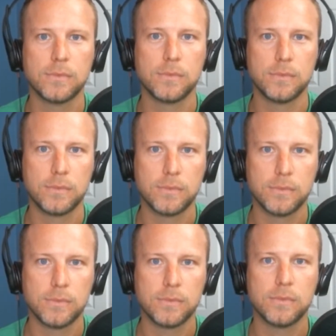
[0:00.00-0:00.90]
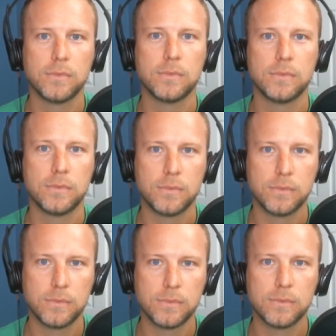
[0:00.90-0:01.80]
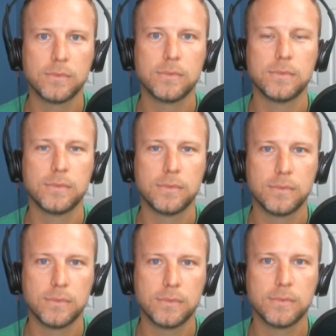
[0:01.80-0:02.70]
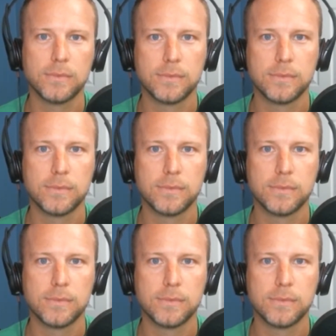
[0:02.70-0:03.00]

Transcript: (silent)